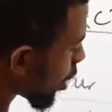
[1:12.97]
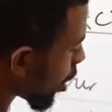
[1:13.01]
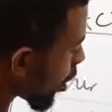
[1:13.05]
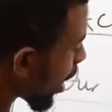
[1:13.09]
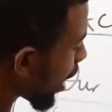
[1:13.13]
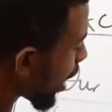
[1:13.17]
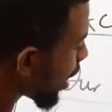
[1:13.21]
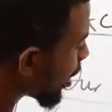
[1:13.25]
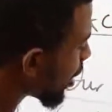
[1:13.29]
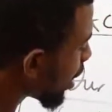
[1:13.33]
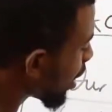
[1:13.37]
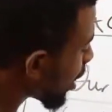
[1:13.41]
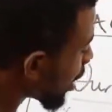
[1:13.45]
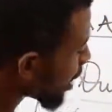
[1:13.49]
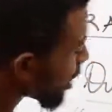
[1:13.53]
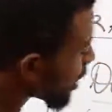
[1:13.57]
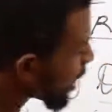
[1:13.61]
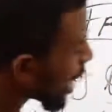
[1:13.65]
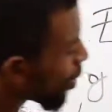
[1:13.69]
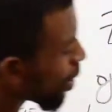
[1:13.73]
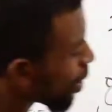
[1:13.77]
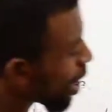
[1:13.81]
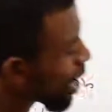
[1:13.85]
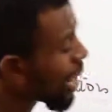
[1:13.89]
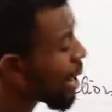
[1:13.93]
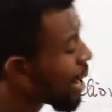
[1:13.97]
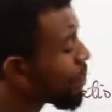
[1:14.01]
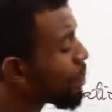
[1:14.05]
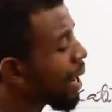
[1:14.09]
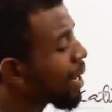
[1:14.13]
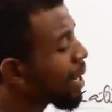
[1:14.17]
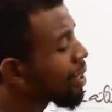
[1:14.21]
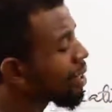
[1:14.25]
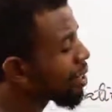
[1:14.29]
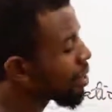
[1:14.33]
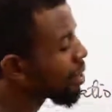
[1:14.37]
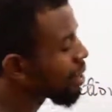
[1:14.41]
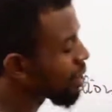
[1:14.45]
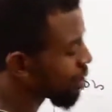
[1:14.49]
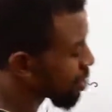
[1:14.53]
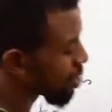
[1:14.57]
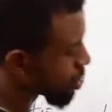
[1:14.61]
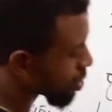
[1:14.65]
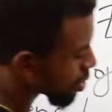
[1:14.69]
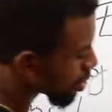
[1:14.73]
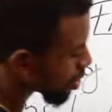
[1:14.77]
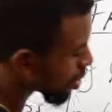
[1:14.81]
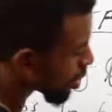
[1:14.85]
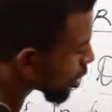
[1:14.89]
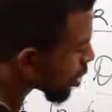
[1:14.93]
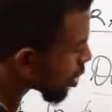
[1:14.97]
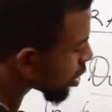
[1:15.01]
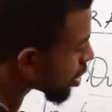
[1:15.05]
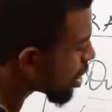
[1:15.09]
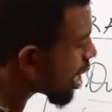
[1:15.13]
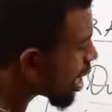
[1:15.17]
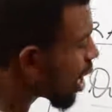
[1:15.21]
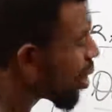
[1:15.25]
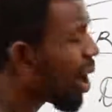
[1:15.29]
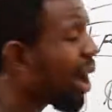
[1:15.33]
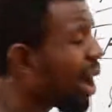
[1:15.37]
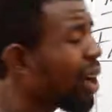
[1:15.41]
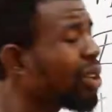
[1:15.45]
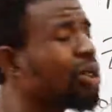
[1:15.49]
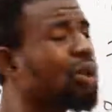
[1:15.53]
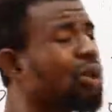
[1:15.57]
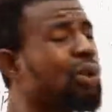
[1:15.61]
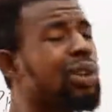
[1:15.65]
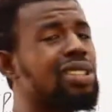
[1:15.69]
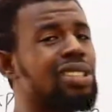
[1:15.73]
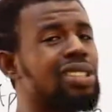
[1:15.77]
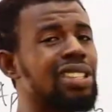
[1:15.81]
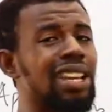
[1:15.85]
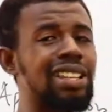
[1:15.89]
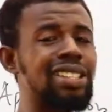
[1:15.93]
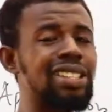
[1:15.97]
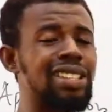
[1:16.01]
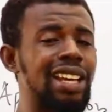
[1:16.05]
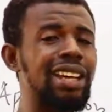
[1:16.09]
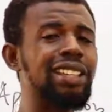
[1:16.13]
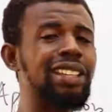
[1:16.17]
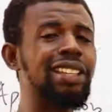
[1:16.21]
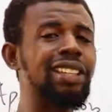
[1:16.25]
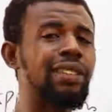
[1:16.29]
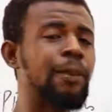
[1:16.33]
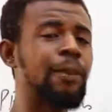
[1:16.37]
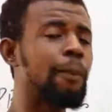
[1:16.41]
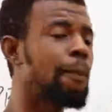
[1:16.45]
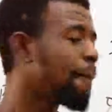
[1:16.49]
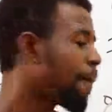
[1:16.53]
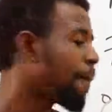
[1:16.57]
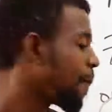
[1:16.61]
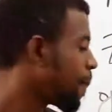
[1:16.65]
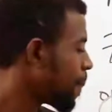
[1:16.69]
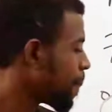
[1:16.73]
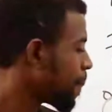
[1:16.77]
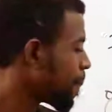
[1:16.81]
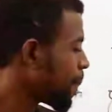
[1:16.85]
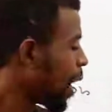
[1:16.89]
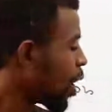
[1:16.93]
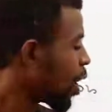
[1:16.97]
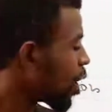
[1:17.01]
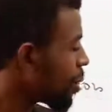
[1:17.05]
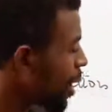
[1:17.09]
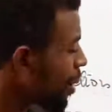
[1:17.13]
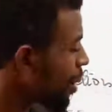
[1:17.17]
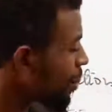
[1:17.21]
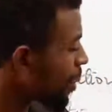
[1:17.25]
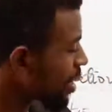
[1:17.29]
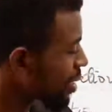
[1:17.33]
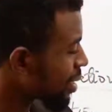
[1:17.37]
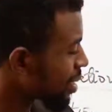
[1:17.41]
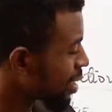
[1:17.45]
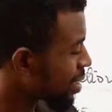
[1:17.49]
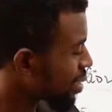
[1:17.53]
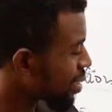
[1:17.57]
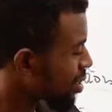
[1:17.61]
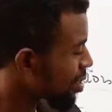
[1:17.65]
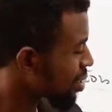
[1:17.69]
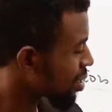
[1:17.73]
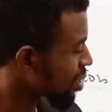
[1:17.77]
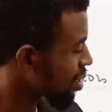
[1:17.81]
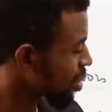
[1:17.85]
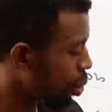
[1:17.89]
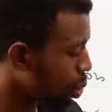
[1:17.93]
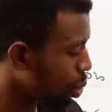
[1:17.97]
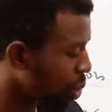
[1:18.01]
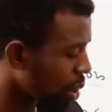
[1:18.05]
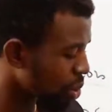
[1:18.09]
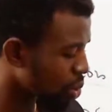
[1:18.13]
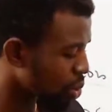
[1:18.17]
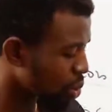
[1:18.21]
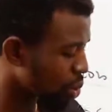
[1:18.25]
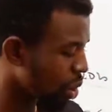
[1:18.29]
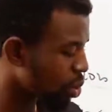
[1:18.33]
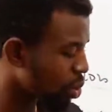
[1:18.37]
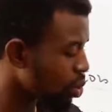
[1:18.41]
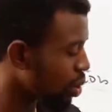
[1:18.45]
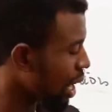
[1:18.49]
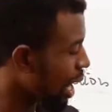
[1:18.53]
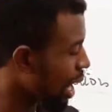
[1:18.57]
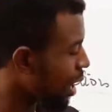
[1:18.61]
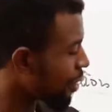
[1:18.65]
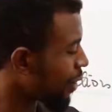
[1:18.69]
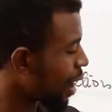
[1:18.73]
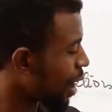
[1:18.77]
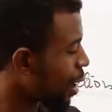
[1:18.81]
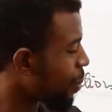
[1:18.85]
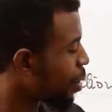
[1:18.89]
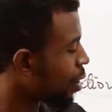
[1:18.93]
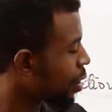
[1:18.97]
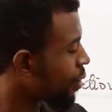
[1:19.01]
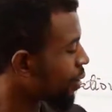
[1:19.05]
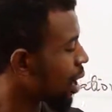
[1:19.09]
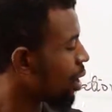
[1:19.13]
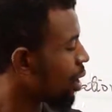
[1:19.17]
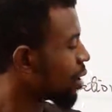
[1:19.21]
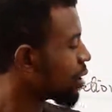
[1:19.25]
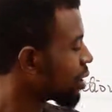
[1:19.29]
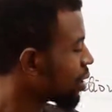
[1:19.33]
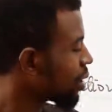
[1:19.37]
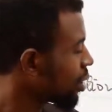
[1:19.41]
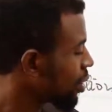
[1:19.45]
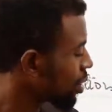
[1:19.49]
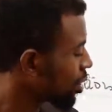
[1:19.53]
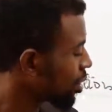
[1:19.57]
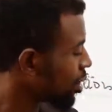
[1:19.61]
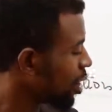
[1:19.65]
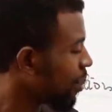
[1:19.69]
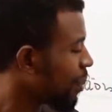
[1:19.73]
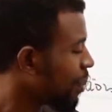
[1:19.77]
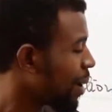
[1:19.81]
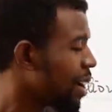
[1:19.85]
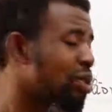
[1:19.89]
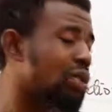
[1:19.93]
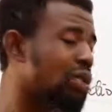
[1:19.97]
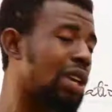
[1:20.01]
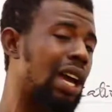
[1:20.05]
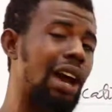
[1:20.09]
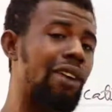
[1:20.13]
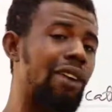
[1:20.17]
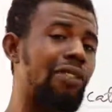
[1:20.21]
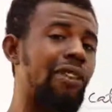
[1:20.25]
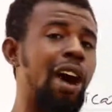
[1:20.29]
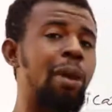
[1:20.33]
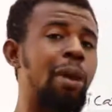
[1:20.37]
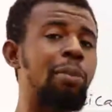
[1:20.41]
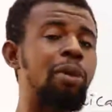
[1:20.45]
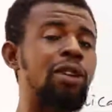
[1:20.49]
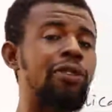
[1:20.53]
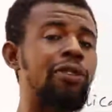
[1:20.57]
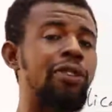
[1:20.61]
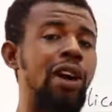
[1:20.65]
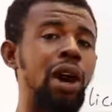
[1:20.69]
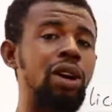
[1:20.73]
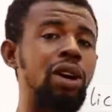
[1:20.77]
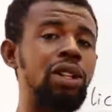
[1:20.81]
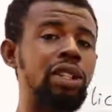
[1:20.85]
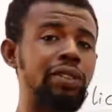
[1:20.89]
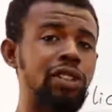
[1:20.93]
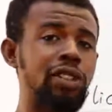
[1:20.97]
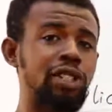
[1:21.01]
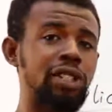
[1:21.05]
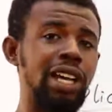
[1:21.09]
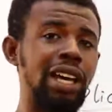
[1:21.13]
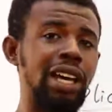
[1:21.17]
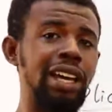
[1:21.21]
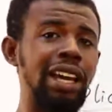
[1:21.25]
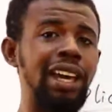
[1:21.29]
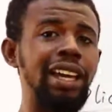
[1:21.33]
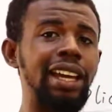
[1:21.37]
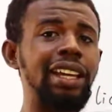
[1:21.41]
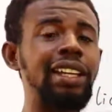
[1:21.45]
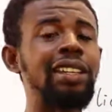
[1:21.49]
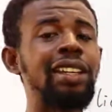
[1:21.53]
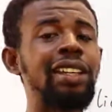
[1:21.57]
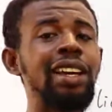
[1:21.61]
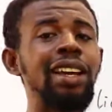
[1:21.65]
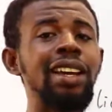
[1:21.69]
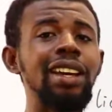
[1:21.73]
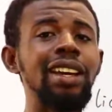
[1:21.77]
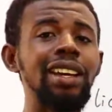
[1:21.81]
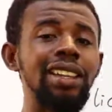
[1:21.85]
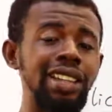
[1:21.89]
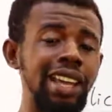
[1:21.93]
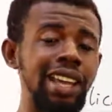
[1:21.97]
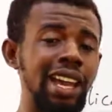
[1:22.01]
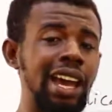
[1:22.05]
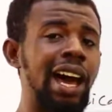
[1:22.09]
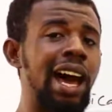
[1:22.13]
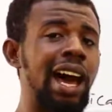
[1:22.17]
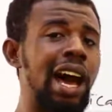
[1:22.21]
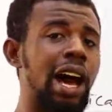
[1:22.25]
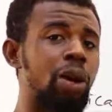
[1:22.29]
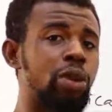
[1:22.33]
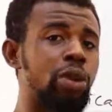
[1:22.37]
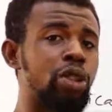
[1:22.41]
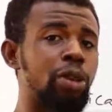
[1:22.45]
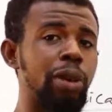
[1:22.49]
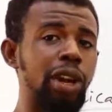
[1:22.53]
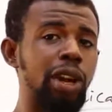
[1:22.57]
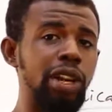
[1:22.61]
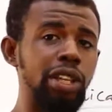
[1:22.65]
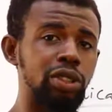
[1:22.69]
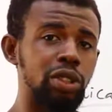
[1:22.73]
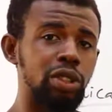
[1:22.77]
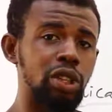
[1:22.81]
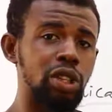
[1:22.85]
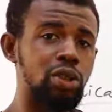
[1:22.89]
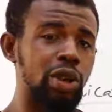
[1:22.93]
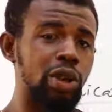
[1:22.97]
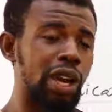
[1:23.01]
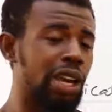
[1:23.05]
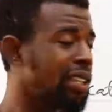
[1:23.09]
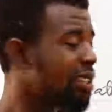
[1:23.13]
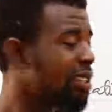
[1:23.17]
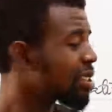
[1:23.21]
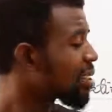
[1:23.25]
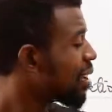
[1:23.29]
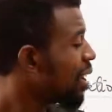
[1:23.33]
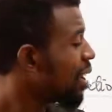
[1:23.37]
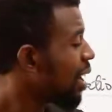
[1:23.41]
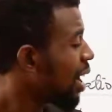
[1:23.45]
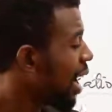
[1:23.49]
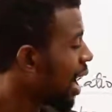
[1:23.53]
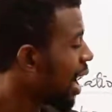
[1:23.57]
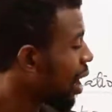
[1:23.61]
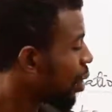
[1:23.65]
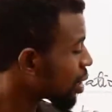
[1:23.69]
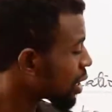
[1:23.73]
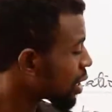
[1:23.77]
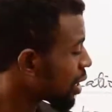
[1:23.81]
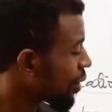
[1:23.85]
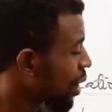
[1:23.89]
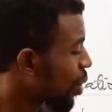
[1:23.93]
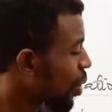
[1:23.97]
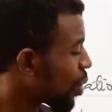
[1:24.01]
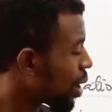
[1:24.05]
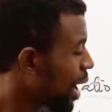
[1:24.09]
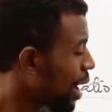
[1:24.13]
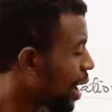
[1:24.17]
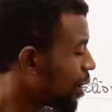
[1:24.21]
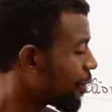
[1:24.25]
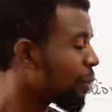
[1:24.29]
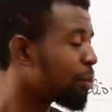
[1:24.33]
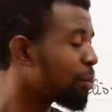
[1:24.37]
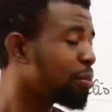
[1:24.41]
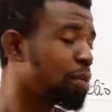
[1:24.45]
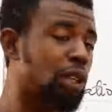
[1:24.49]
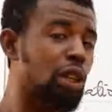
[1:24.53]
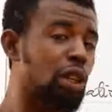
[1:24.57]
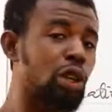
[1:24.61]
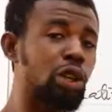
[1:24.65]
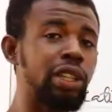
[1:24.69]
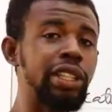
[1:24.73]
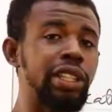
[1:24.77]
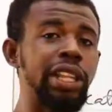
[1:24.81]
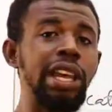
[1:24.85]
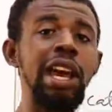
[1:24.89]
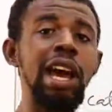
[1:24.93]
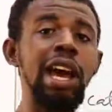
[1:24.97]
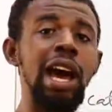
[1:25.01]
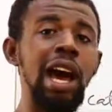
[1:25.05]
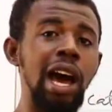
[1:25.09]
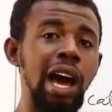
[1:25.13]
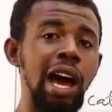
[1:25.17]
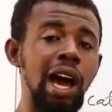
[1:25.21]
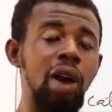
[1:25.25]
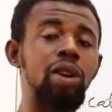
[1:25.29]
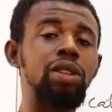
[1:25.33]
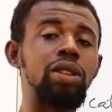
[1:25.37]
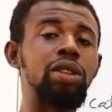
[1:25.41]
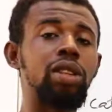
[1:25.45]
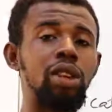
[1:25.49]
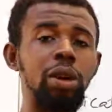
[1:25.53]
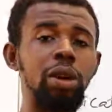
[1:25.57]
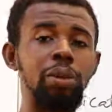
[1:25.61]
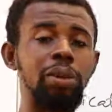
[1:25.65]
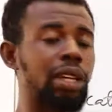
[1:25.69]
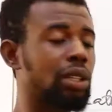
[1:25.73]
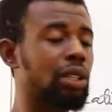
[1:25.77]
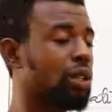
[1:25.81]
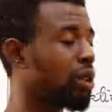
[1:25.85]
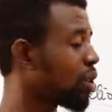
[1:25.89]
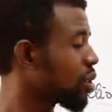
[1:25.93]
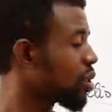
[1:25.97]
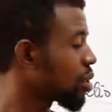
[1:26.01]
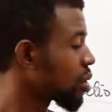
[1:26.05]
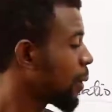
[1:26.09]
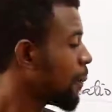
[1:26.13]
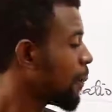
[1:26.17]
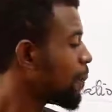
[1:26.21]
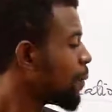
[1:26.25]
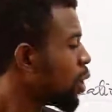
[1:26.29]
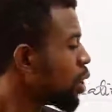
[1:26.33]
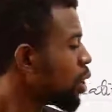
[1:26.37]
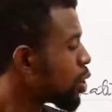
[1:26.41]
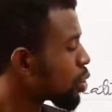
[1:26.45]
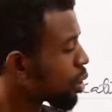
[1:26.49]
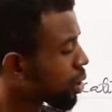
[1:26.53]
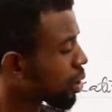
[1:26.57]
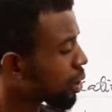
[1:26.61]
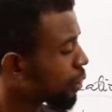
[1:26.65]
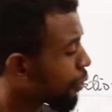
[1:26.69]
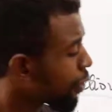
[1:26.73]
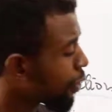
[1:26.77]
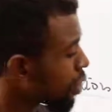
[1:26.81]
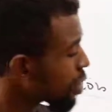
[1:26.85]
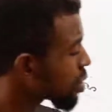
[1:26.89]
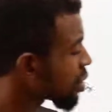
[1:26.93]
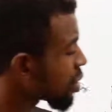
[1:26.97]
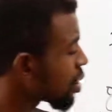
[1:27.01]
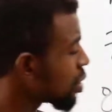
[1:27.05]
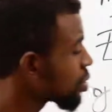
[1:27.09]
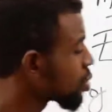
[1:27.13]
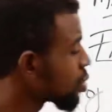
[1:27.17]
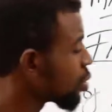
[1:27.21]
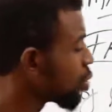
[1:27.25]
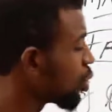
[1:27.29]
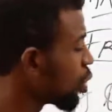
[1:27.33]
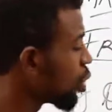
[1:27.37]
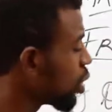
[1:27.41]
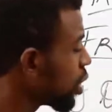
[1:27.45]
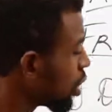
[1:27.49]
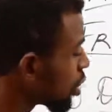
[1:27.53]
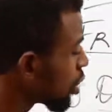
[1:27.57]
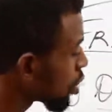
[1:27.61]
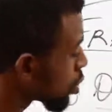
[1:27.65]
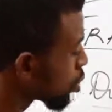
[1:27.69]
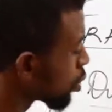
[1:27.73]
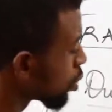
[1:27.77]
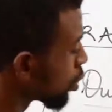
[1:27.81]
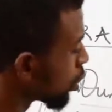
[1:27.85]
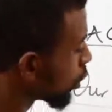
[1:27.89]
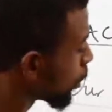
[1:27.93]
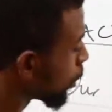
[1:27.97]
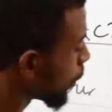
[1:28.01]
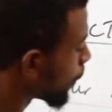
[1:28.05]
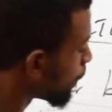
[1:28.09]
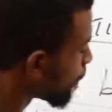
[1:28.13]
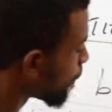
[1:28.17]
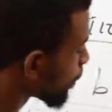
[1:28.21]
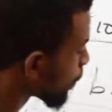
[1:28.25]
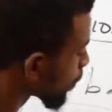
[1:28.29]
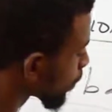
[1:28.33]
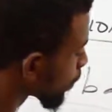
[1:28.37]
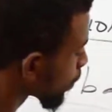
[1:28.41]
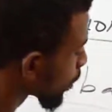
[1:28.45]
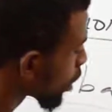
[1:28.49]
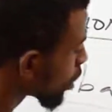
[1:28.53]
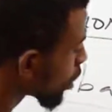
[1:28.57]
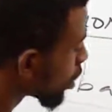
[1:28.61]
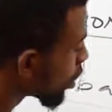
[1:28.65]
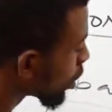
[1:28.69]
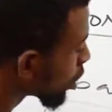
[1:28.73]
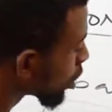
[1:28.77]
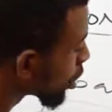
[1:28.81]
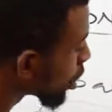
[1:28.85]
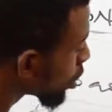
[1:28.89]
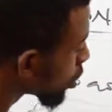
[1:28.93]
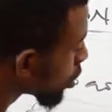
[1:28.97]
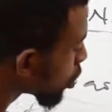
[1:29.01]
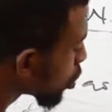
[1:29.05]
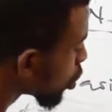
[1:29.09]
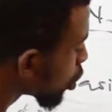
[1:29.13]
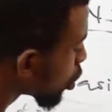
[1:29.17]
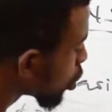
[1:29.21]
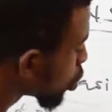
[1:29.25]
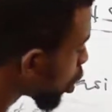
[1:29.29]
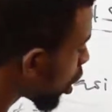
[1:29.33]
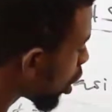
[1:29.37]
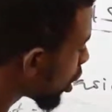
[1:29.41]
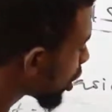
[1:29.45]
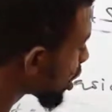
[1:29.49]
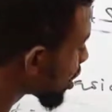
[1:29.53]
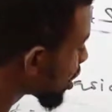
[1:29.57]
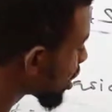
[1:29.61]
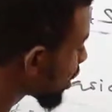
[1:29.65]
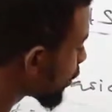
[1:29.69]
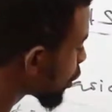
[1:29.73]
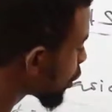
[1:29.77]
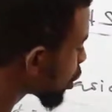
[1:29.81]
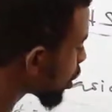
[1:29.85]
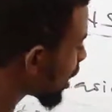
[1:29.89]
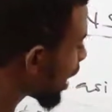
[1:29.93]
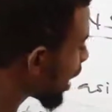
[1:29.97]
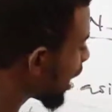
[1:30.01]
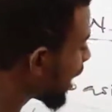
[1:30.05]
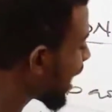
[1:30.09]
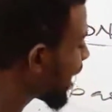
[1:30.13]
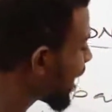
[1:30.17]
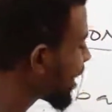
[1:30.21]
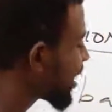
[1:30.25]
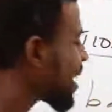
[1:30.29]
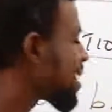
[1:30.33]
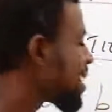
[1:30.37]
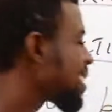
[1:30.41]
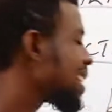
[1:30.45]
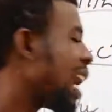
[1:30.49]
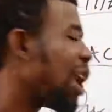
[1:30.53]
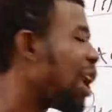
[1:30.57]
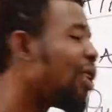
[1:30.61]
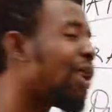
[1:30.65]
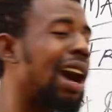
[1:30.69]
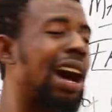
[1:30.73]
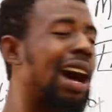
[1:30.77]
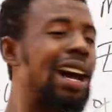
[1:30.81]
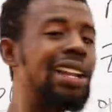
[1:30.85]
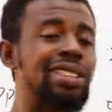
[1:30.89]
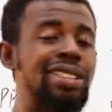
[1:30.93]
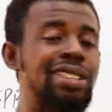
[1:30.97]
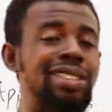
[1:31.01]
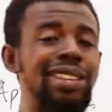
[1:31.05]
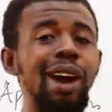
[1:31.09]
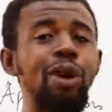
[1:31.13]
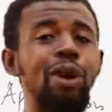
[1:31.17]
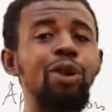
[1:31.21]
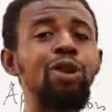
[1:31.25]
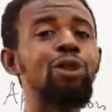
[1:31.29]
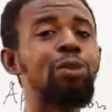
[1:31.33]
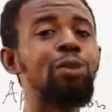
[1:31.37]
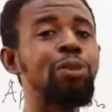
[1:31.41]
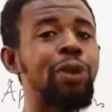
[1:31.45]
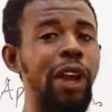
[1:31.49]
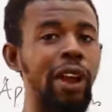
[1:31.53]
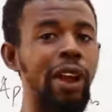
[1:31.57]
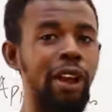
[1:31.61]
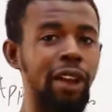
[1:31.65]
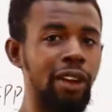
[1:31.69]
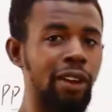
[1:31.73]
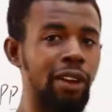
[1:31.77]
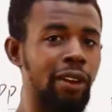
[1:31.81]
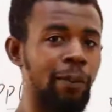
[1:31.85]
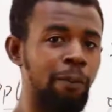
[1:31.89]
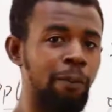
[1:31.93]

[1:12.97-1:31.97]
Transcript: Alright? Now I am adding this. Now how do we start adding? Now remember what we have above, the numbers we have above our divisional line, they are our numerators, right? And whatever we have below, they are our denominators. So the first thing to do is to draw the divisional line that our answer will bear.